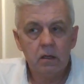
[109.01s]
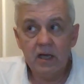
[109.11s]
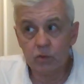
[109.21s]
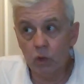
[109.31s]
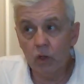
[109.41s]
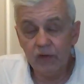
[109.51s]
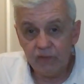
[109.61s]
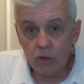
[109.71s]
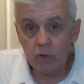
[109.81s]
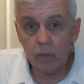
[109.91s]
He's worth a
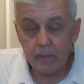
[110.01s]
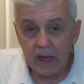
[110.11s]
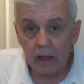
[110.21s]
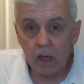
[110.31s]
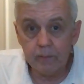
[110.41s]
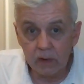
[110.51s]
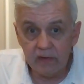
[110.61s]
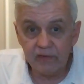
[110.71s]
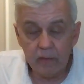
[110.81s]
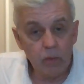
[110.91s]
few quid. We paid a lot of money for him.